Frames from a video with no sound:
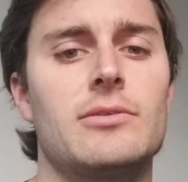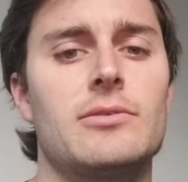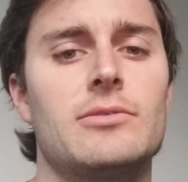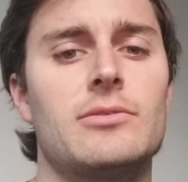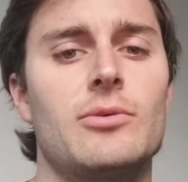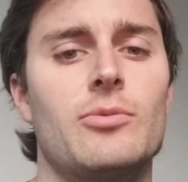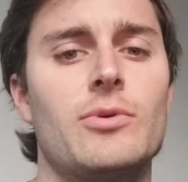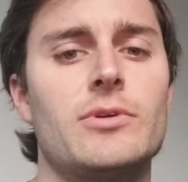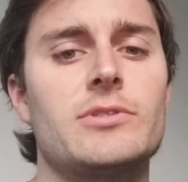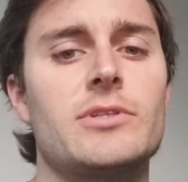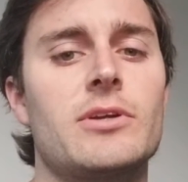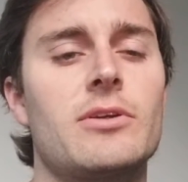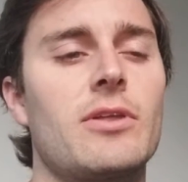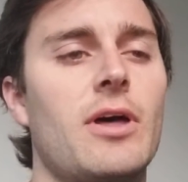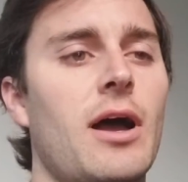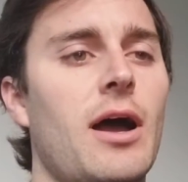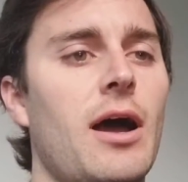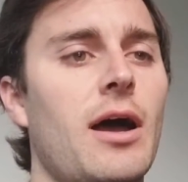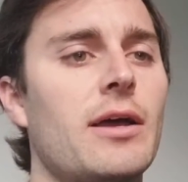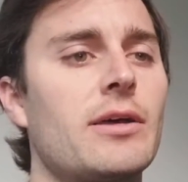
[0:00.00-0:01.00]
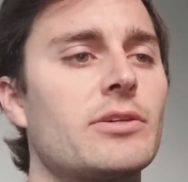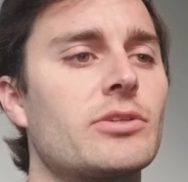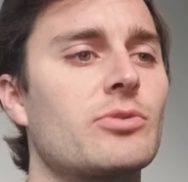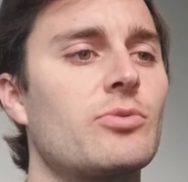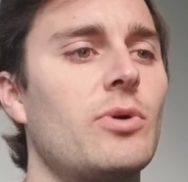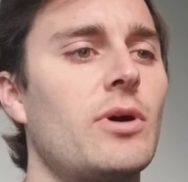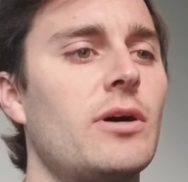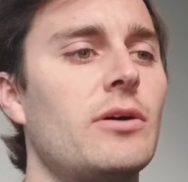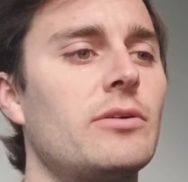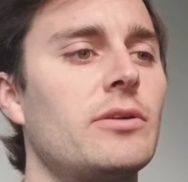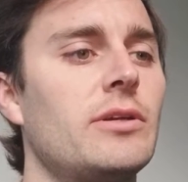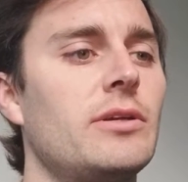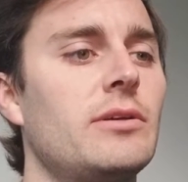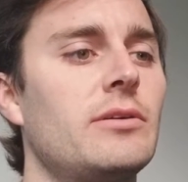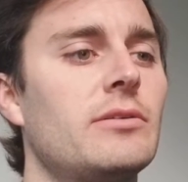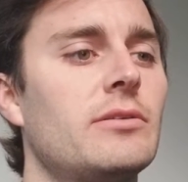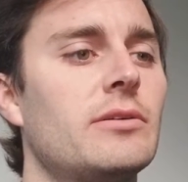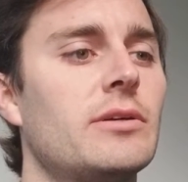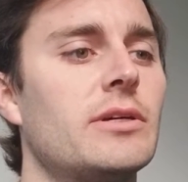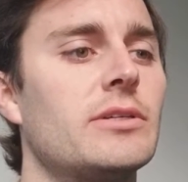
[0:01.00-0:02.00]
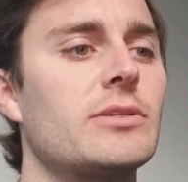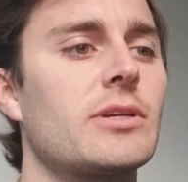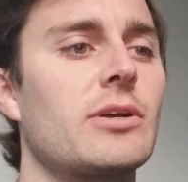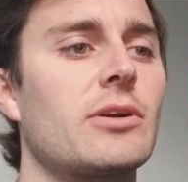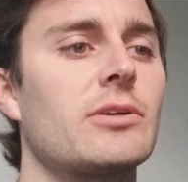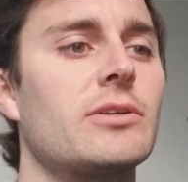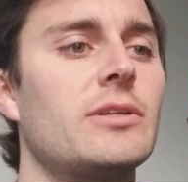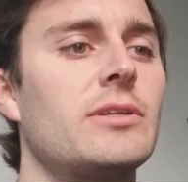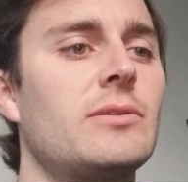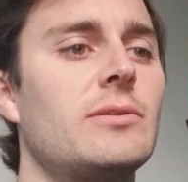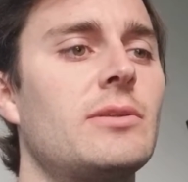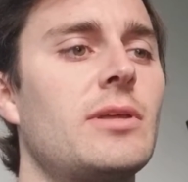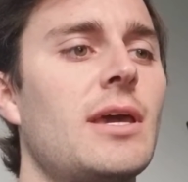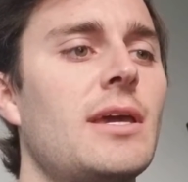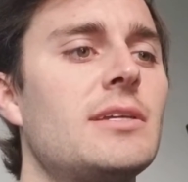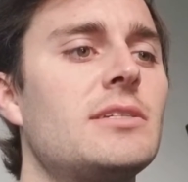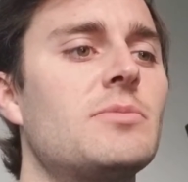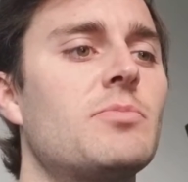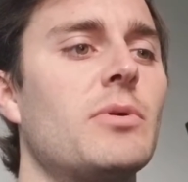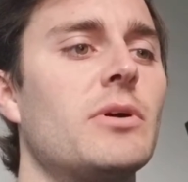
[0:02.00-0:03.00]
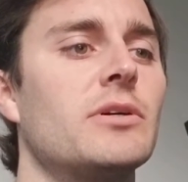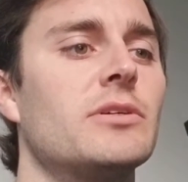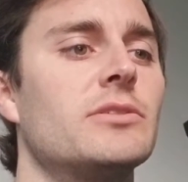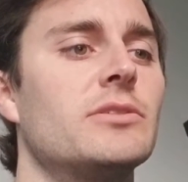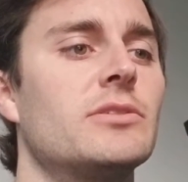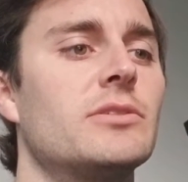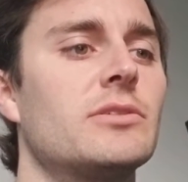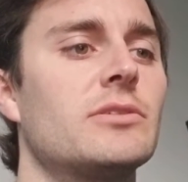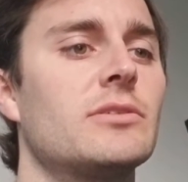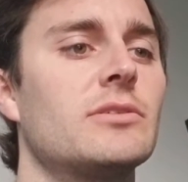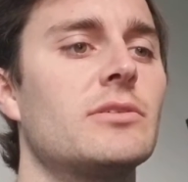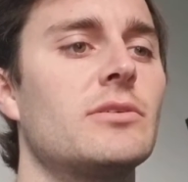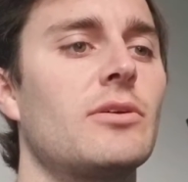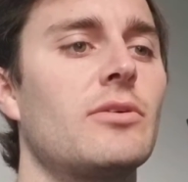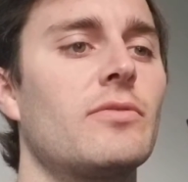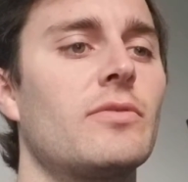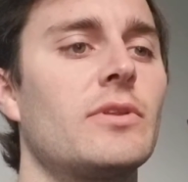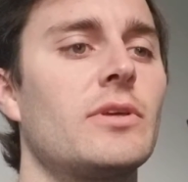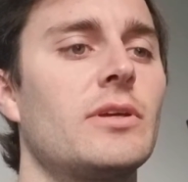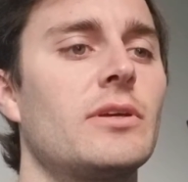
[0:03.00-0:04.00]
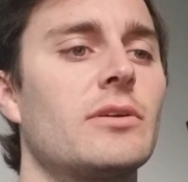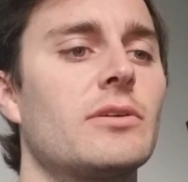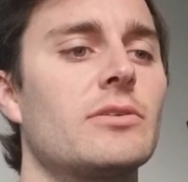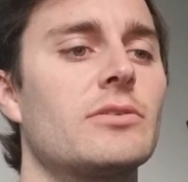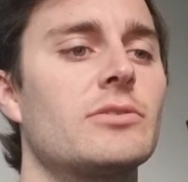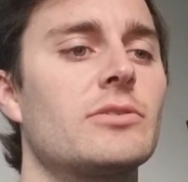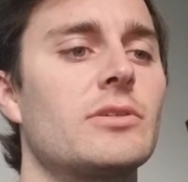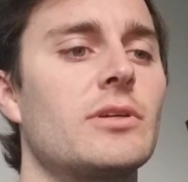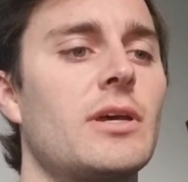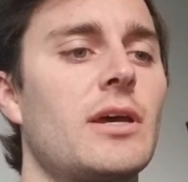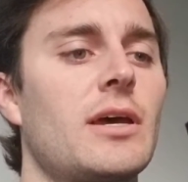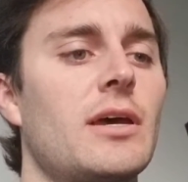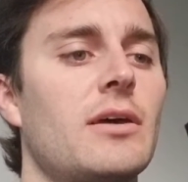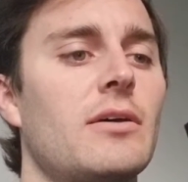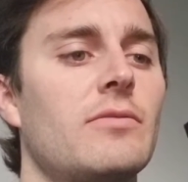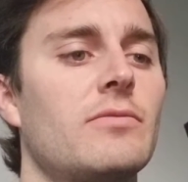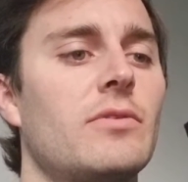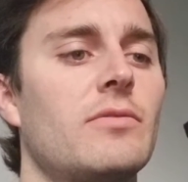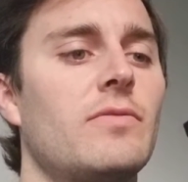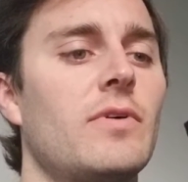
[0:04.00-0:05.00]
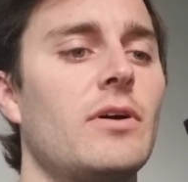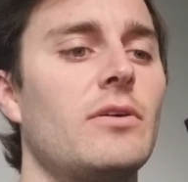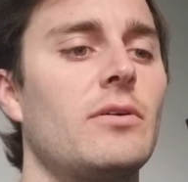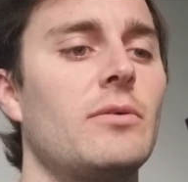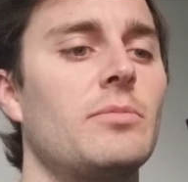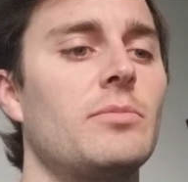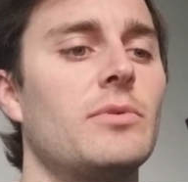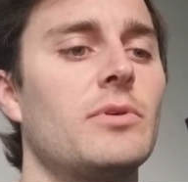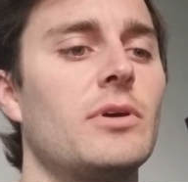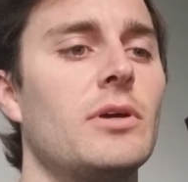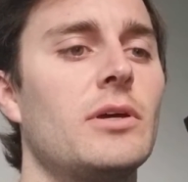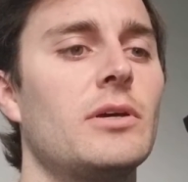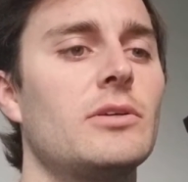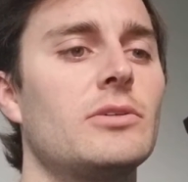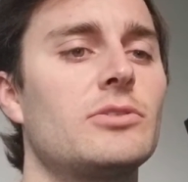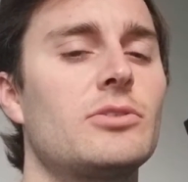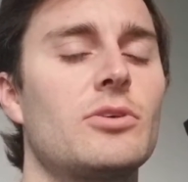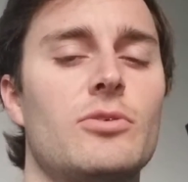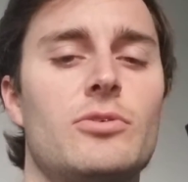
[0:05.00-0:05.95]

the ones that are the highest quality, it's like our taste buds over the years have developed so